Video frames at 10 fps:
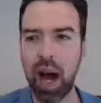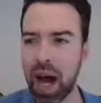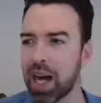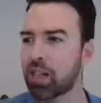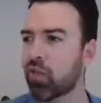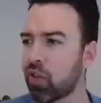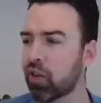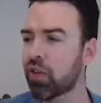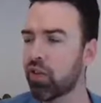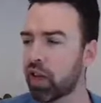Ask for
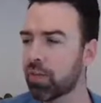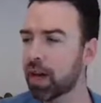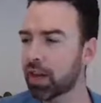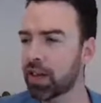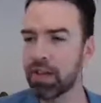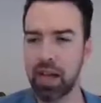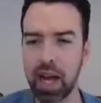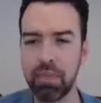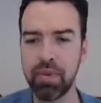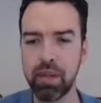honest feedback. There's
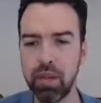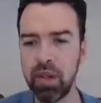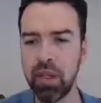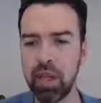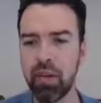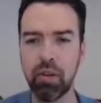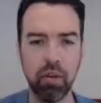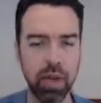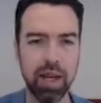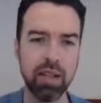absolutely nothing
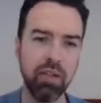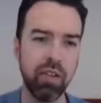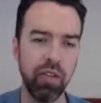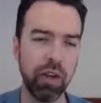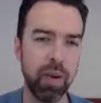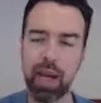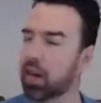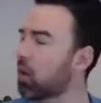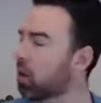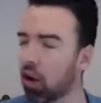wrong with asking for feedback,
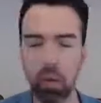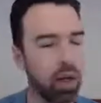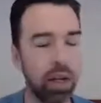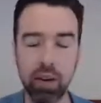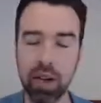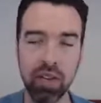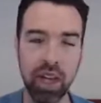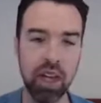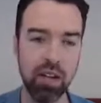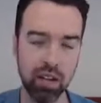and nowhere near enough
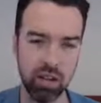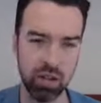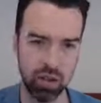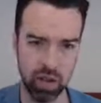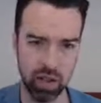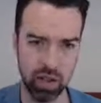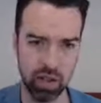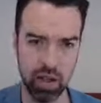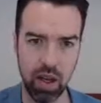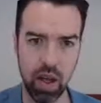candidates do this.
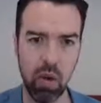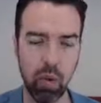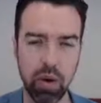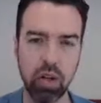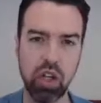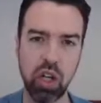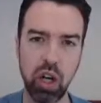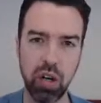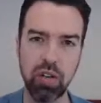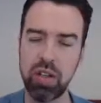What it
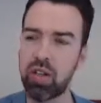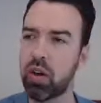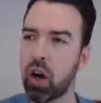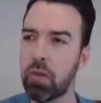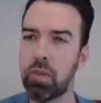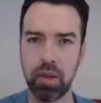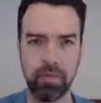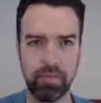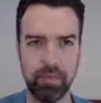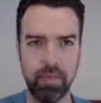shows is you're open.
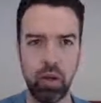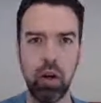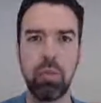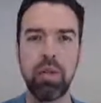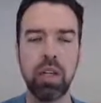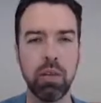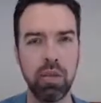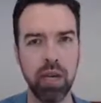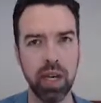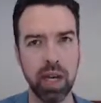You're open to
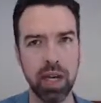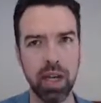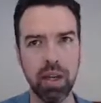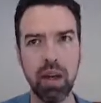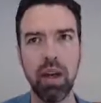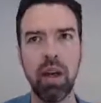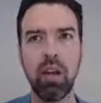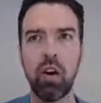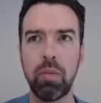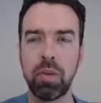communicating.
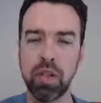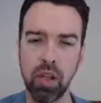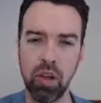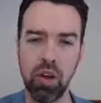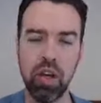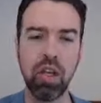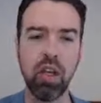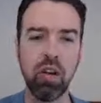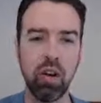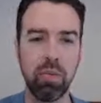You're open to learning,
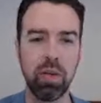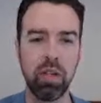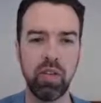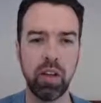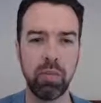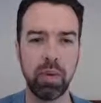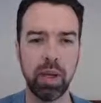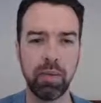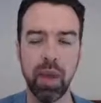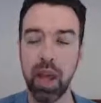you're open to
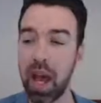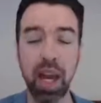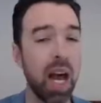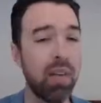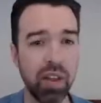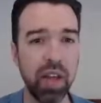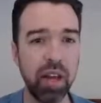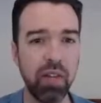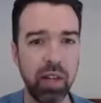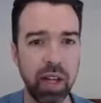developing, and have a
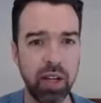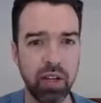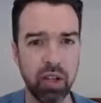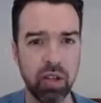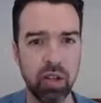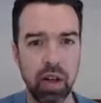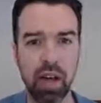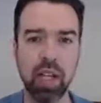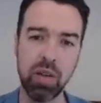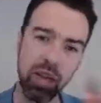thankful attitude.
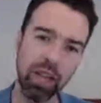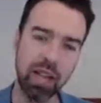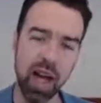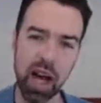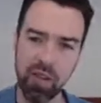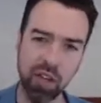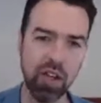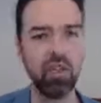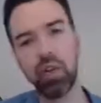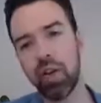So at the start of the
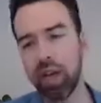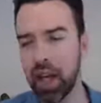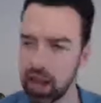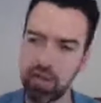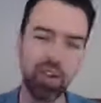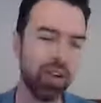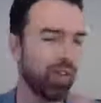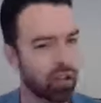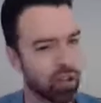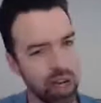interview and at the end of the
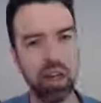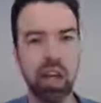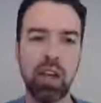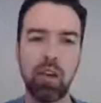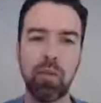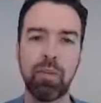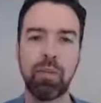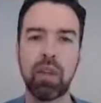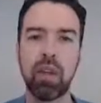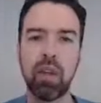interview, say thank you.
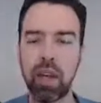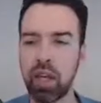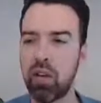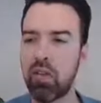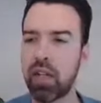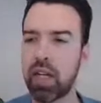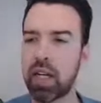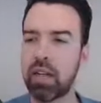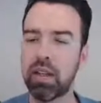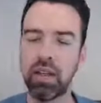Thank you for
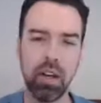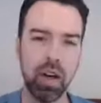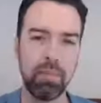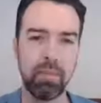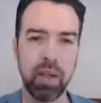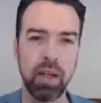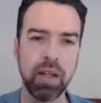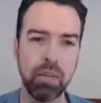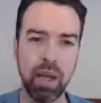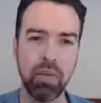taking the time
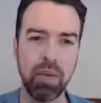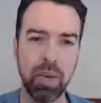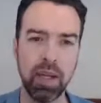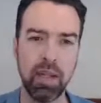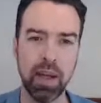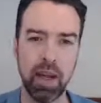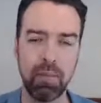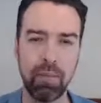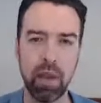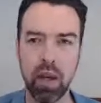to meet with me today.
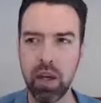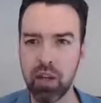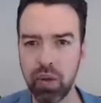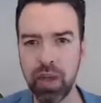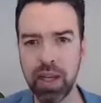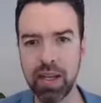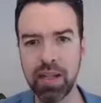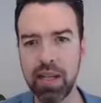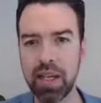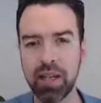Doing
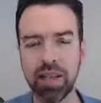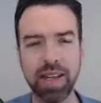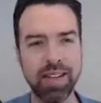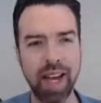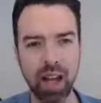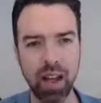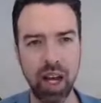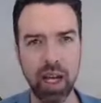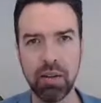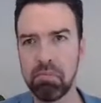these things, they sound
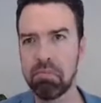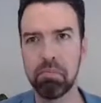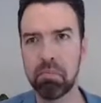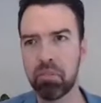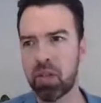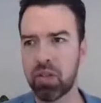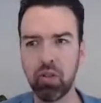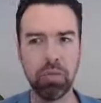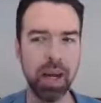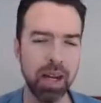like just
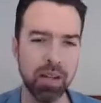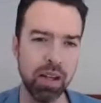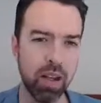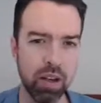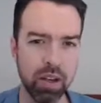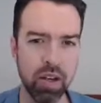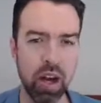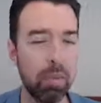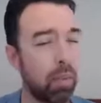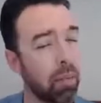good manners a lot of the
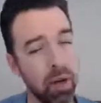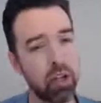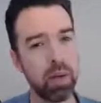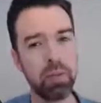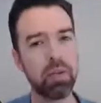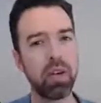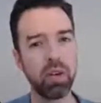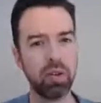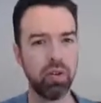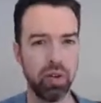time, but most people
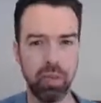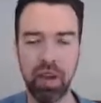don't do them.